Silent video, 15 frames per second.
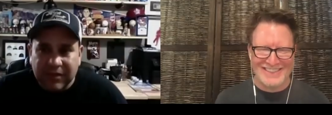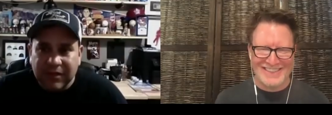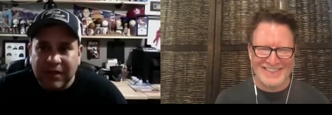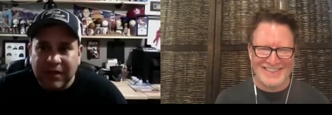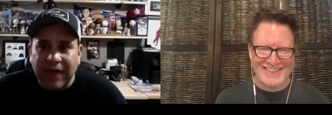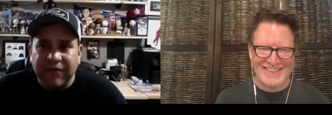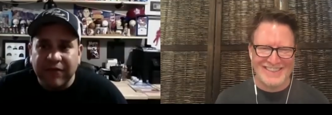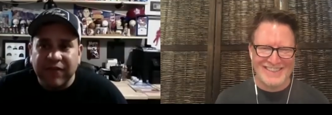Speaker 1: I
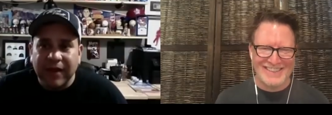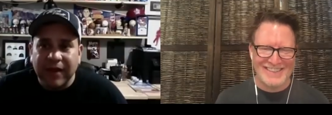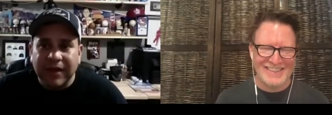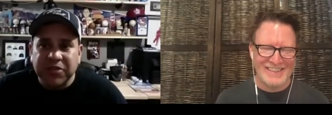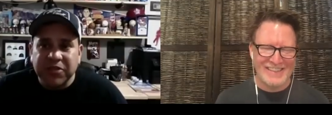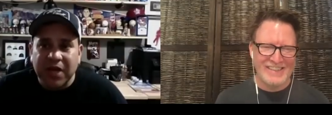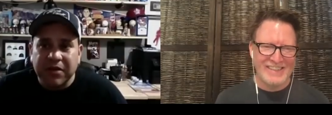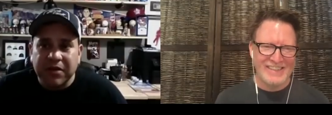finally
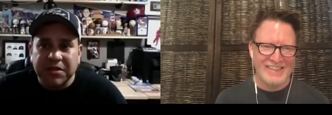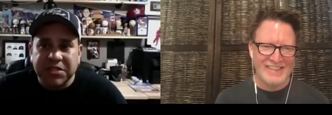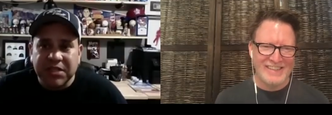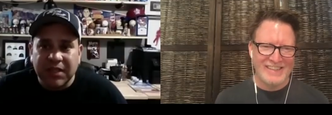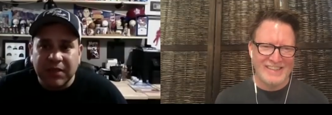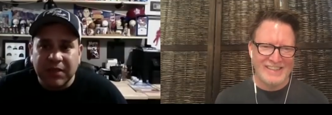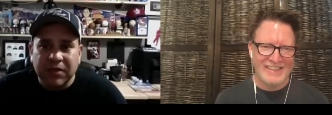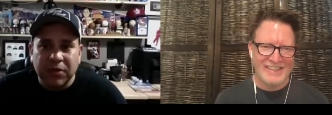tried their chili
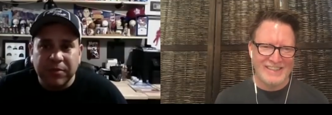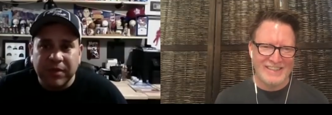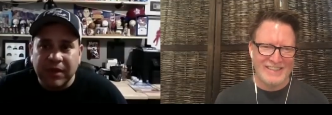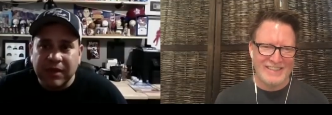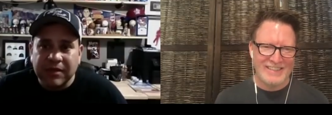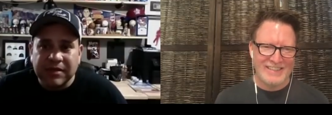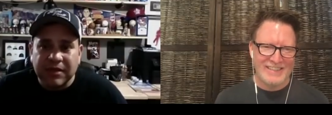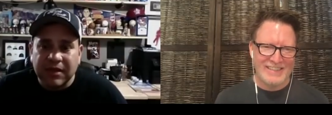with no beans,
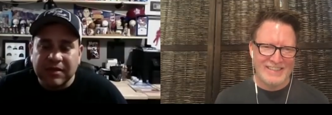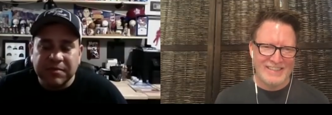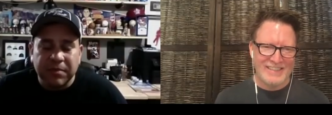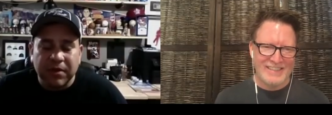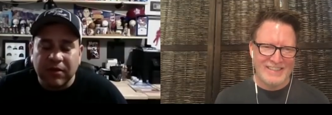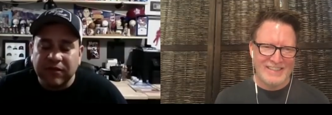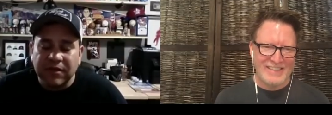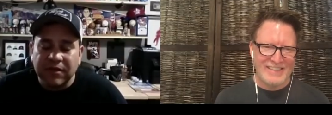and it's
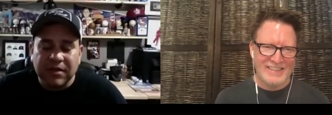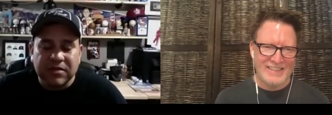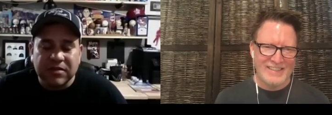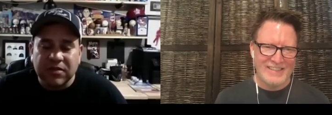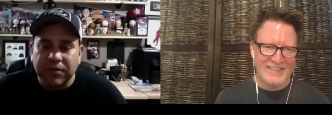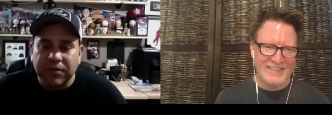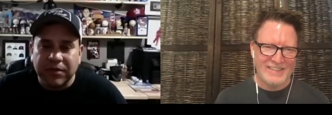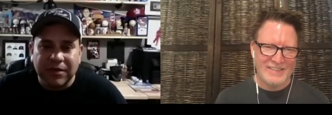perfect. It's so
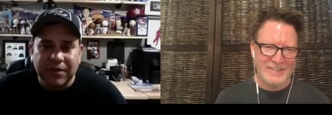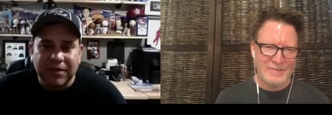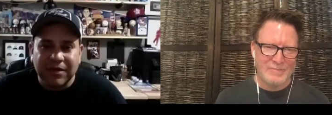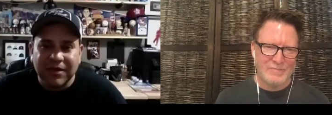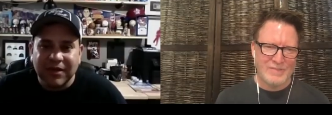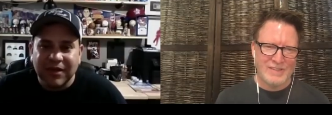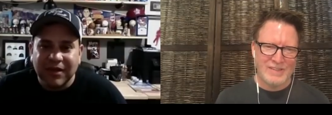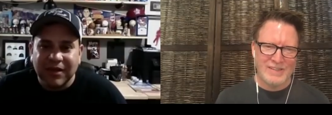good.
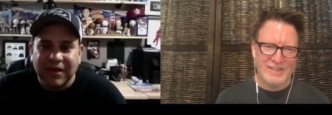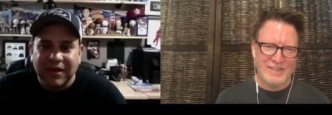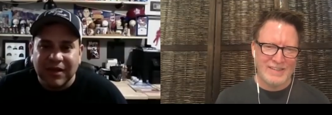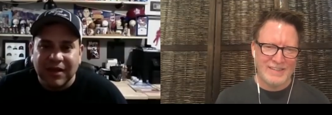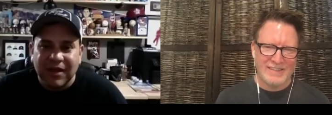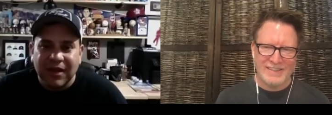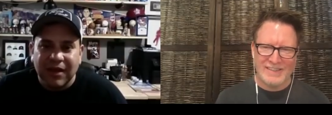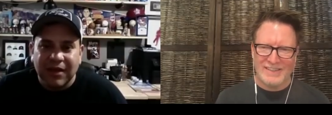Oh,
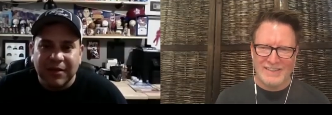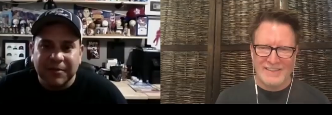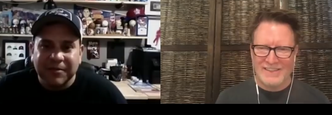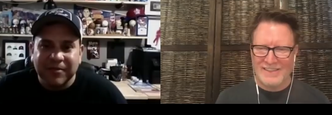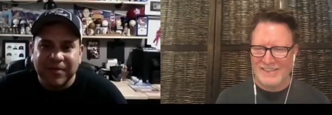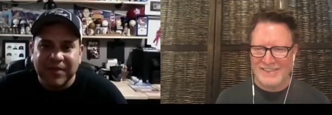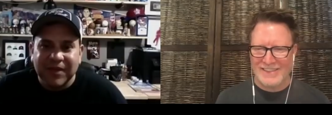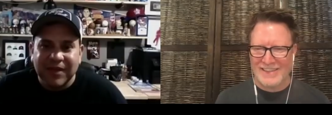um,
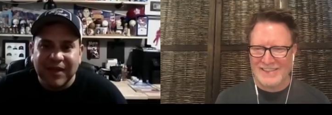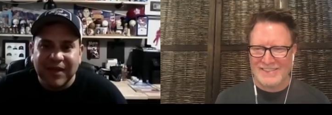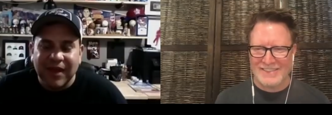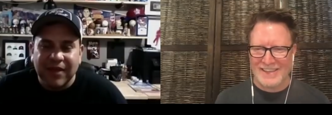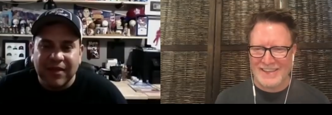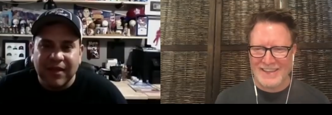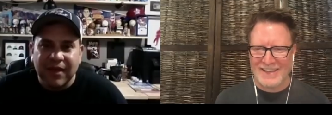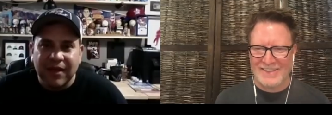that's then,
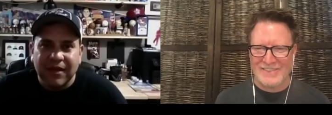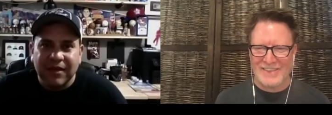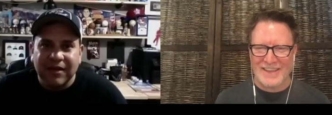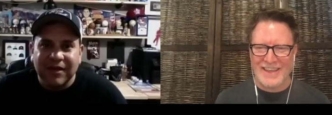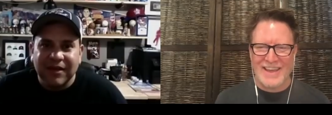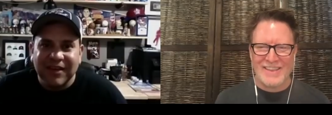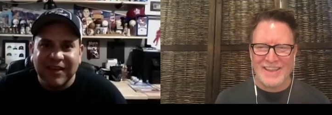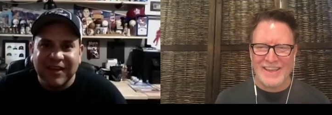it's like
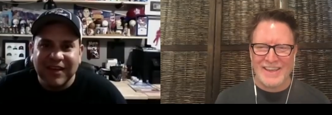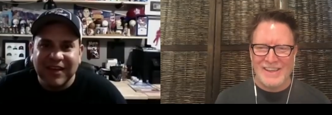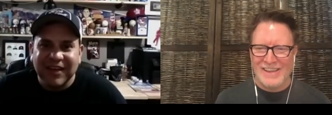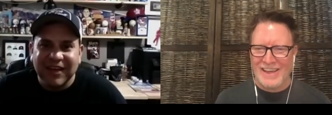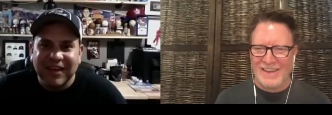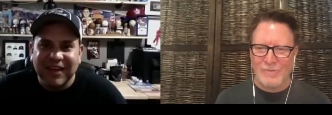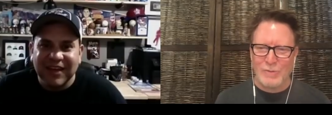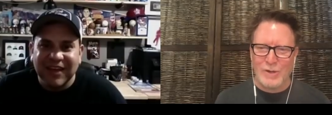
Speaker 2: yeah, like
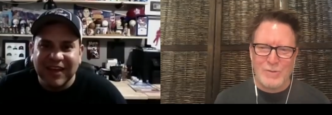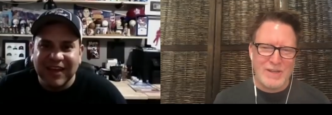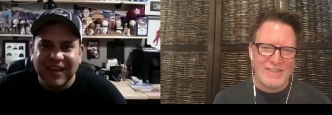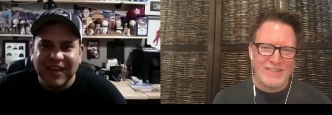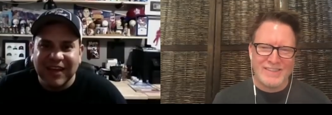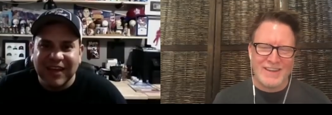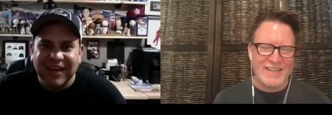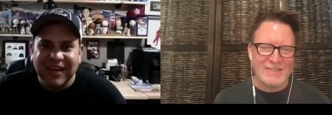we went to
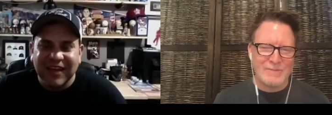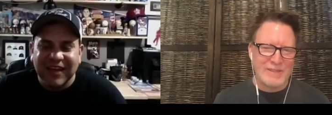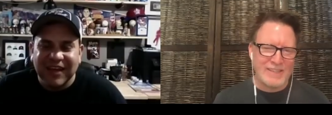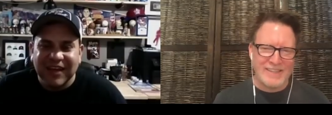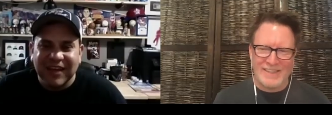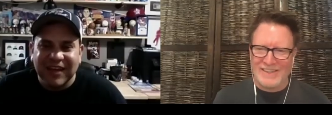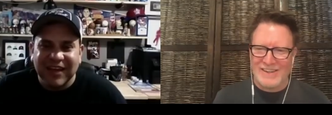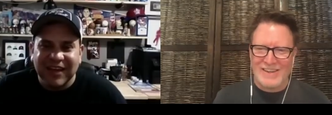Cosmic
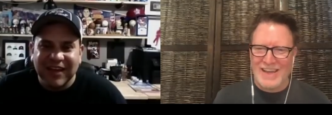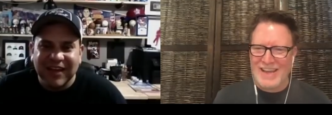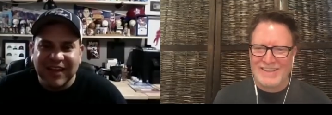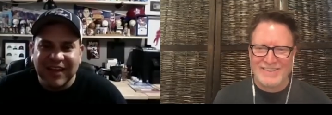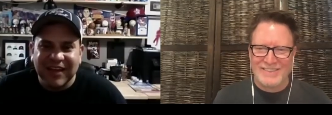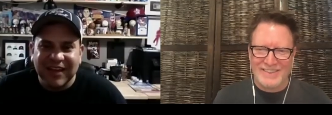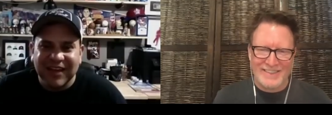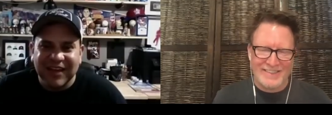and on
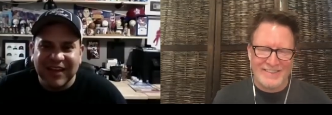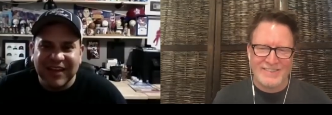accident,